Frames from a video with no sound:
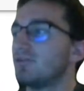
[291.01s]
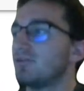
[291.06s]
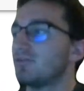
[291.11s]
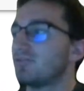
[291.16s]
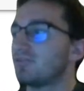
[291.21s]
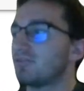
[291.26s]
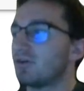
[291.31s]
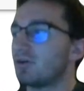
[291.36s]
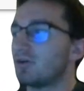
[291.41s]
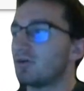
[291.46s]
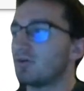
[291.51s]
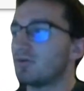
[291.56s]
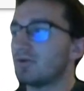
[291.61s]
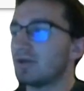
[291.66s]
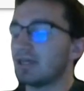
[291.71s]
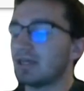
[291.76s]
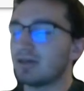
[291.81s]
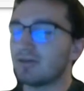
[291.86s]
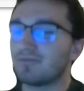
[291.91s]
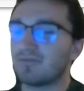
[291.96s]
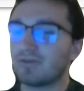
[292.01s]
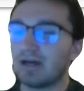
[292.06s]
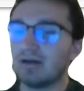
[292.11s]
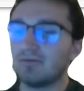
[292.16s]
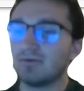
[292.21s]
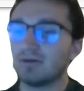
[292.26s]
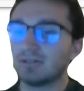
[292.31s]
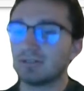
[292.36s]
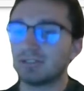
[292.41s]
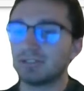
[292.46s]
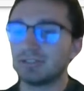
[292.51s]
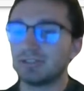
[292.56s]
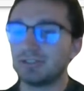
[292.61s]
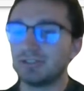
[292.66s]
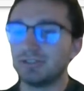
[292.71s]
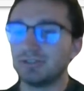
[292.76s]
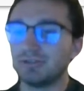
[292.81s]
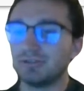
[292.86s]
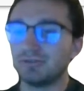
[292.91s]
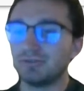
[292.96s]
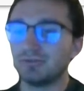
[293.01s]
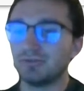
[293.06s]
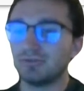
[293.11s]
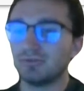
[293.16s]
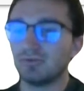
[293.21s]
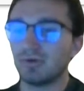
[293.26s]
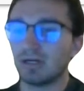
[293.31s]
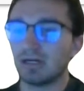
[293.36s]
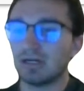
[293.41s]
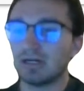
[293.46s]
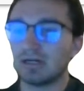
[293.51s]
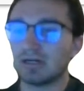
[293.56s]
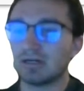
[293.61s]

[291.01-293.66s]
So if I want to do, if